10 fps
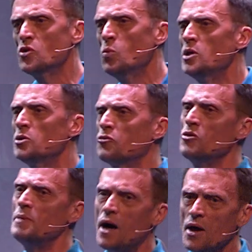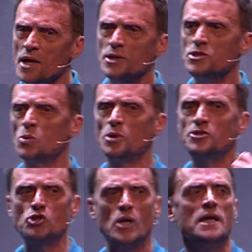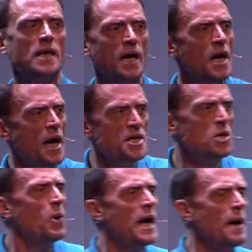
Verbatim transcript: the world, from Ireland to Australia. And you know what